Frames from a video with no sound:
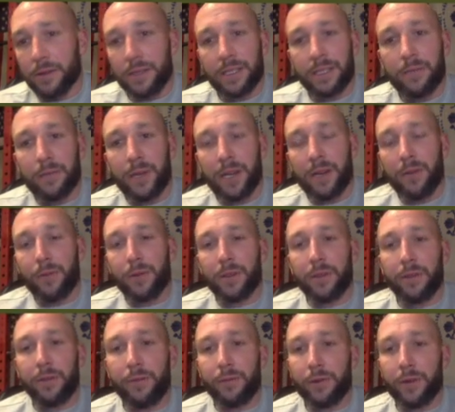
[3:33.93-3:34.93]
It doesn't mean I
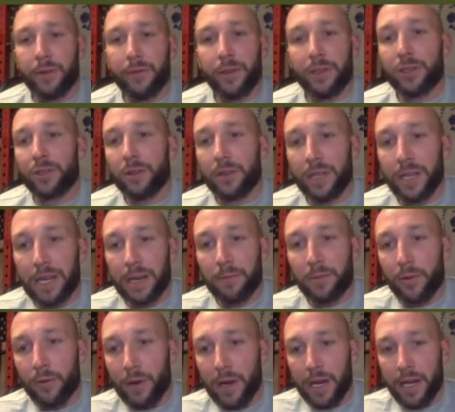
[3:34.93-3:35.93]
won't eventually
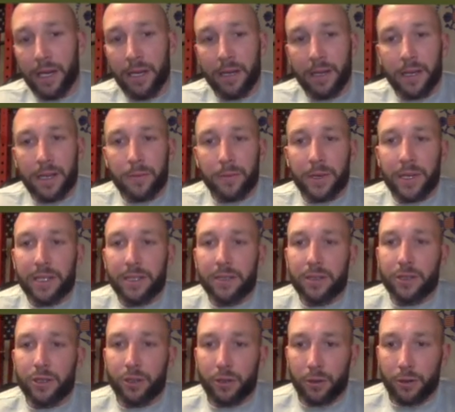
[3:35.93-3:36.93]
upgrade, but I
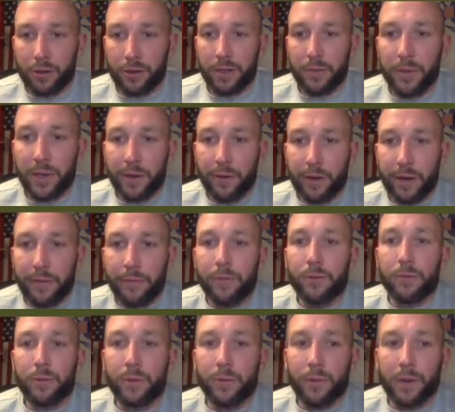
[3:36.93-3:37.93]
should learn to be
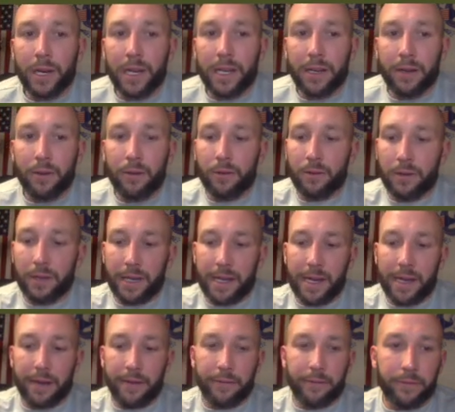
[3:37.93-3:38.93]
grateful with what I currently
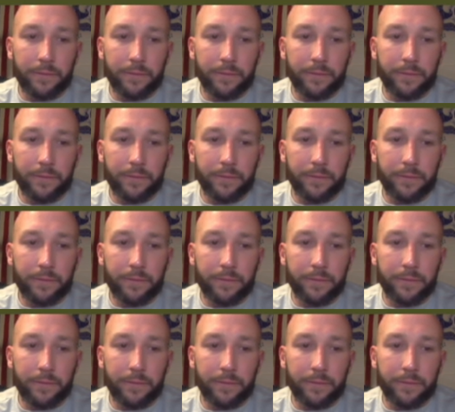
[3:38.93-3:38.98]
have.